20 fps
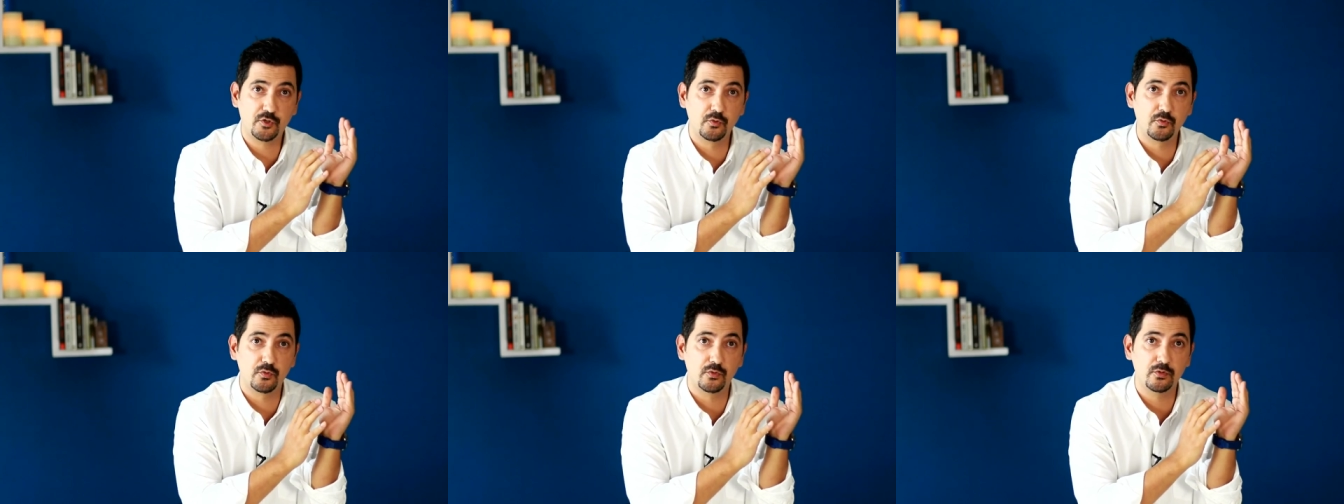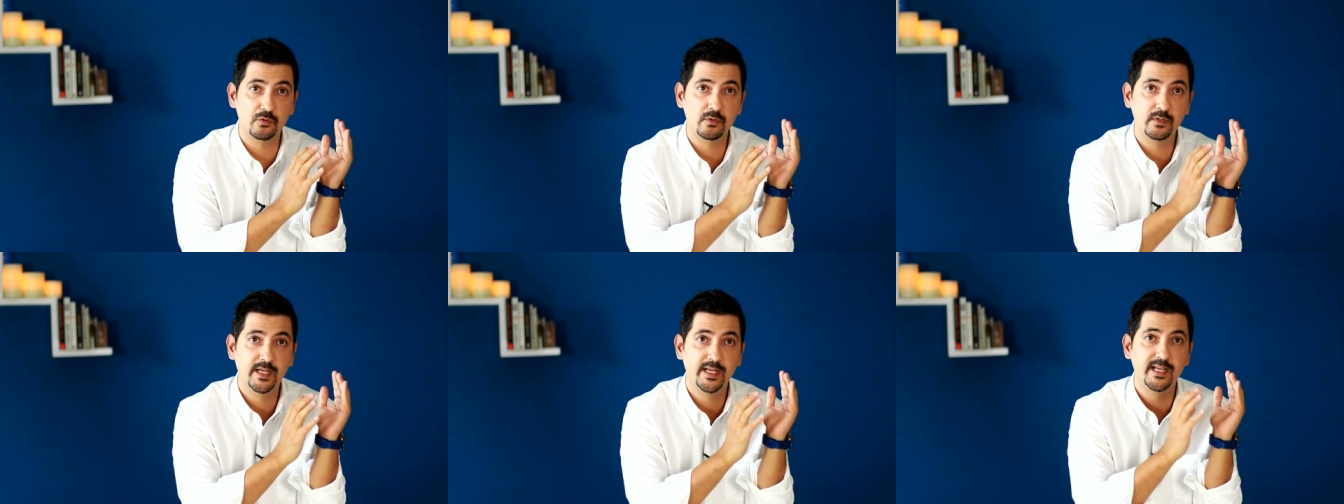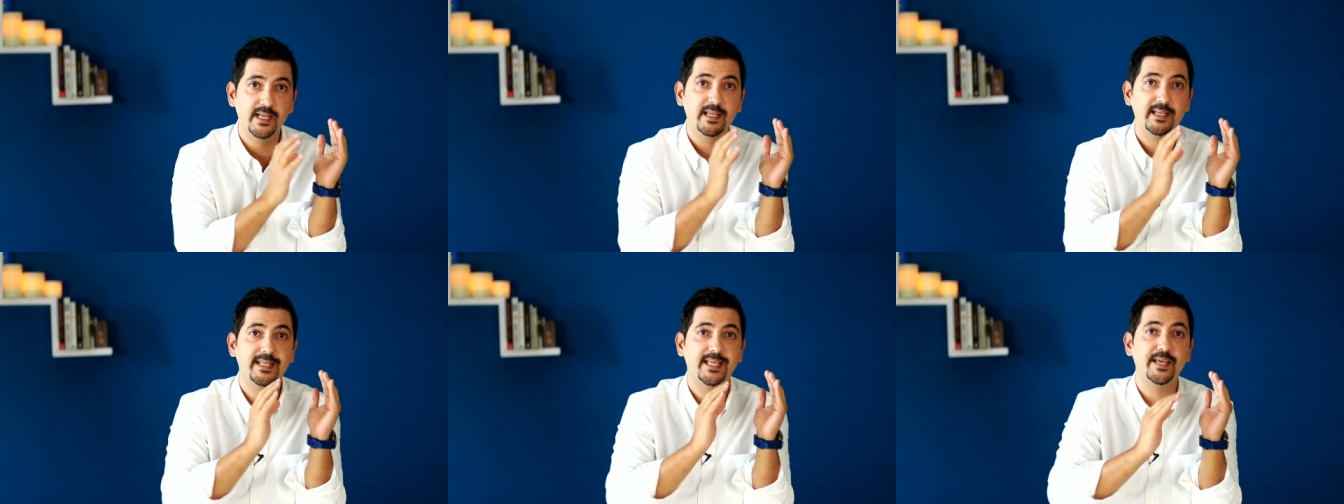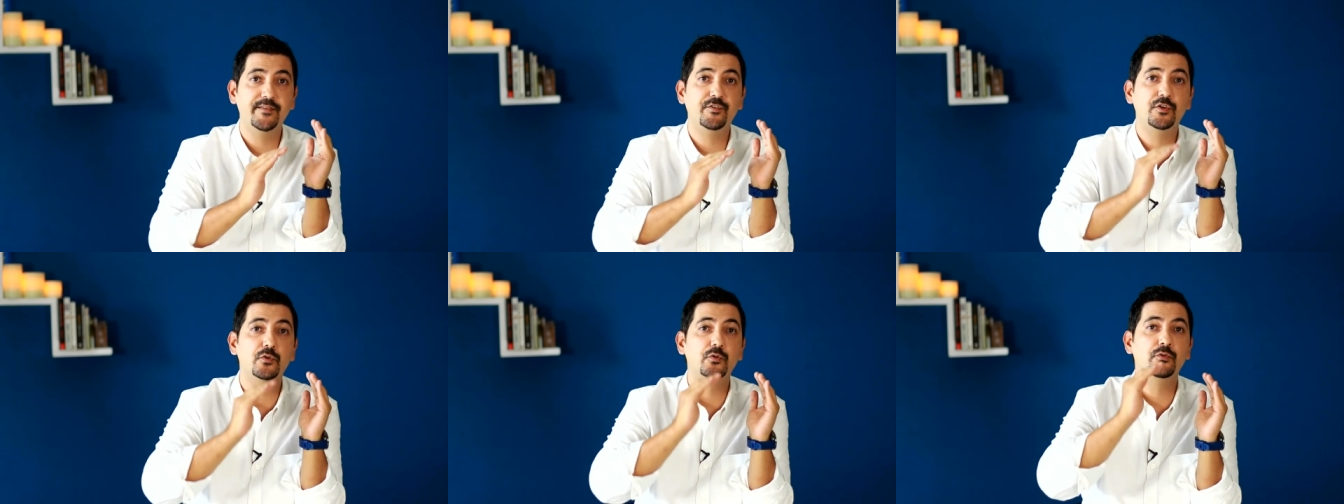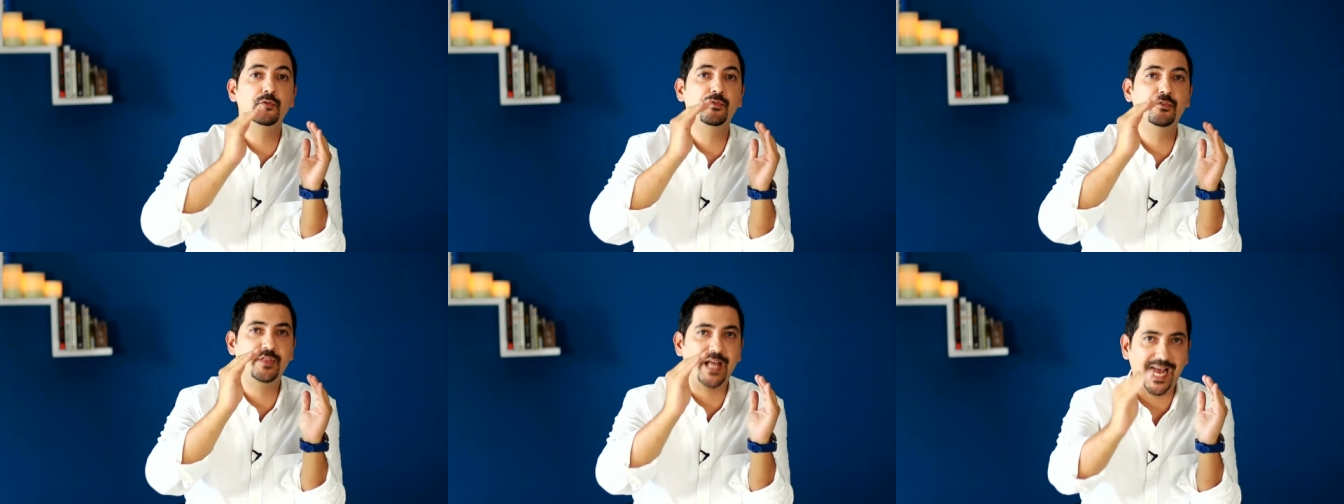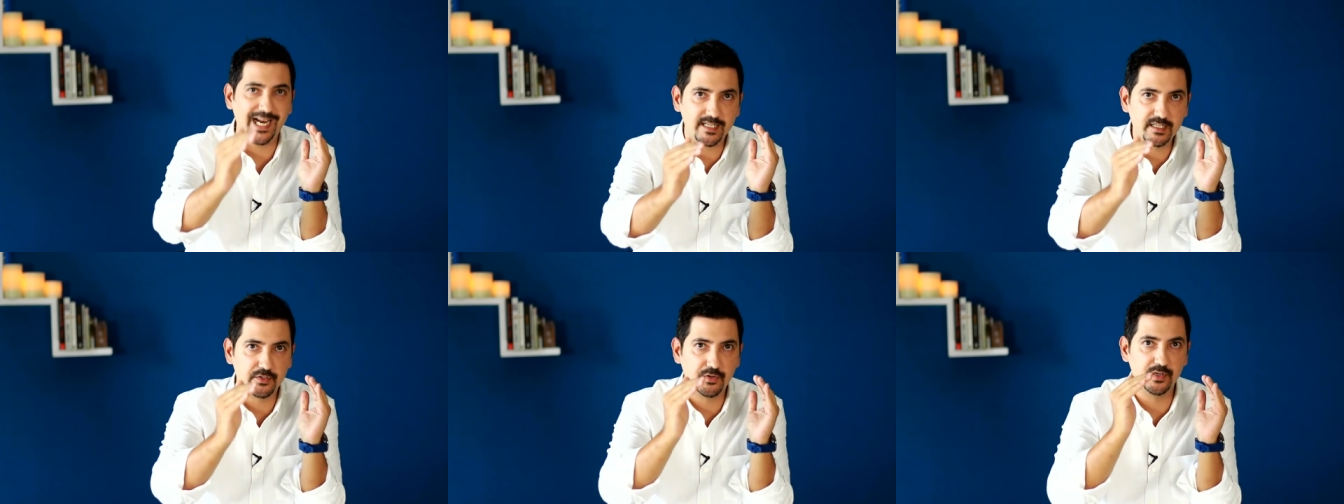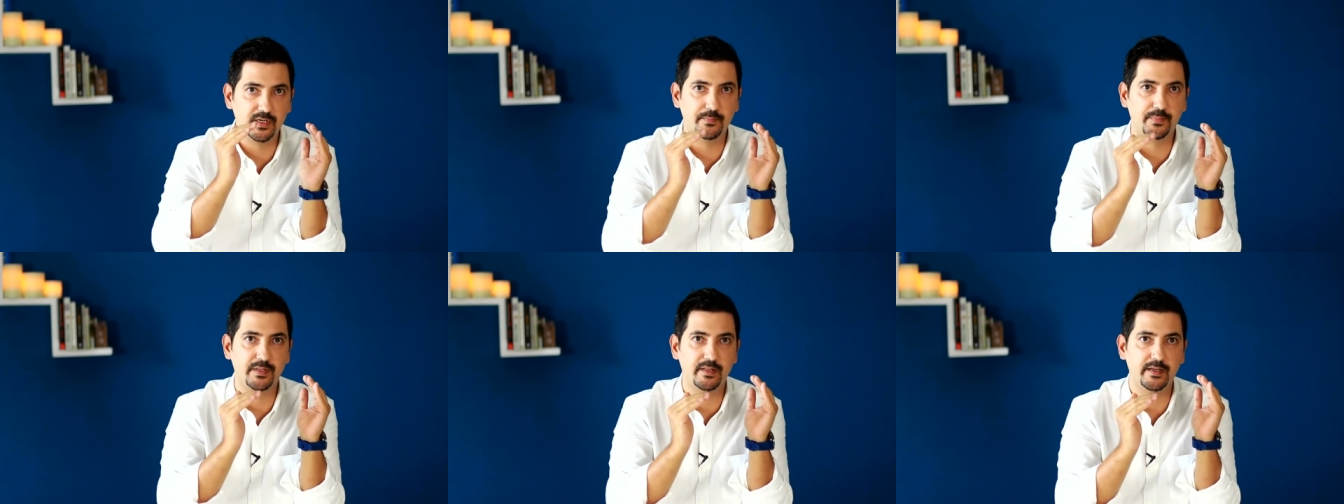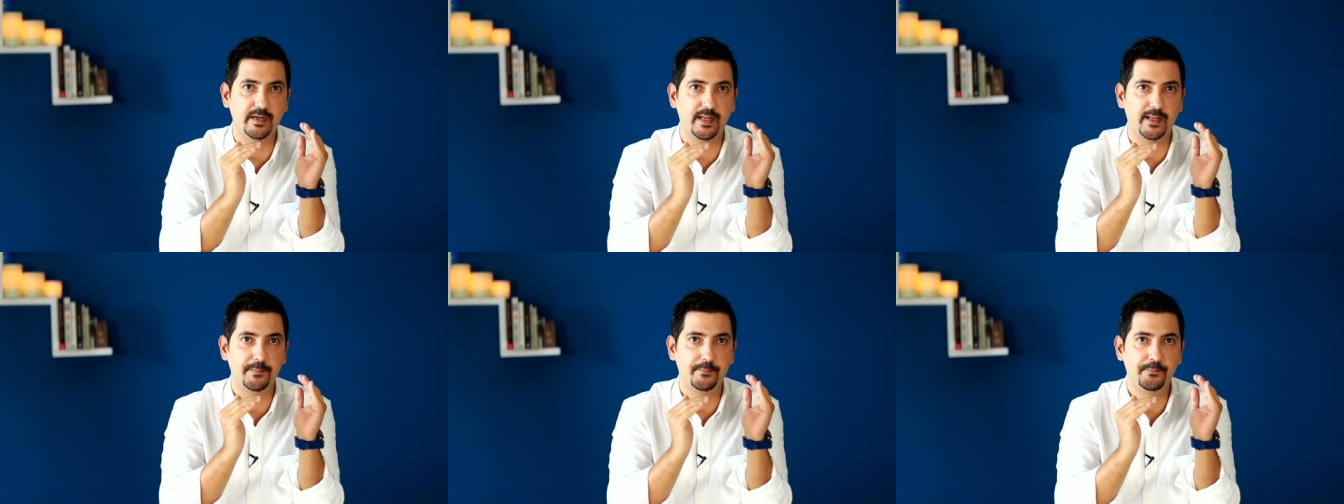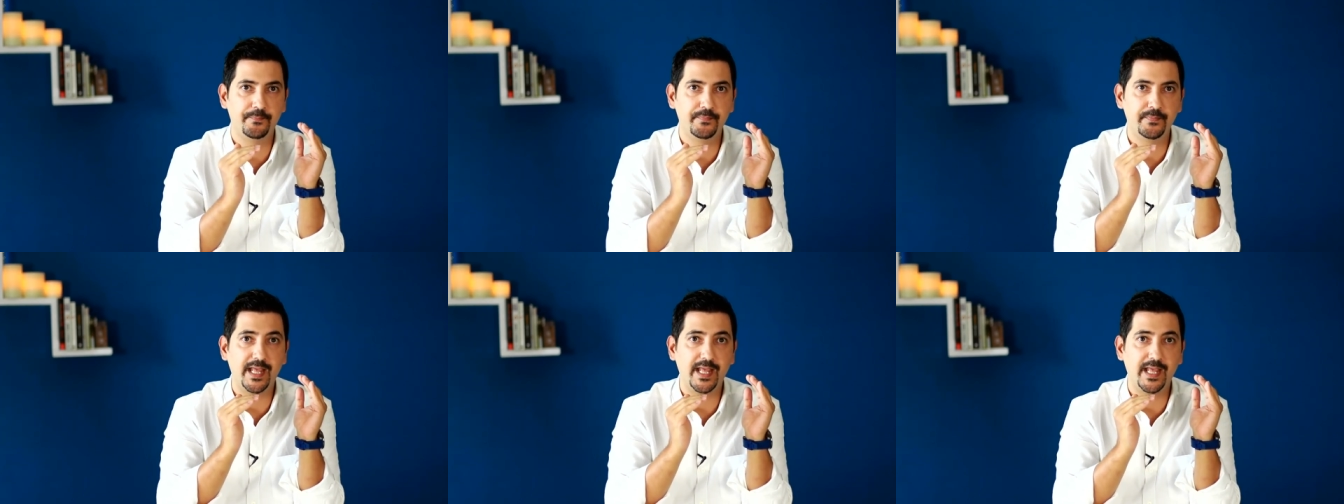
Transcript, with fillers: school give you that credibility.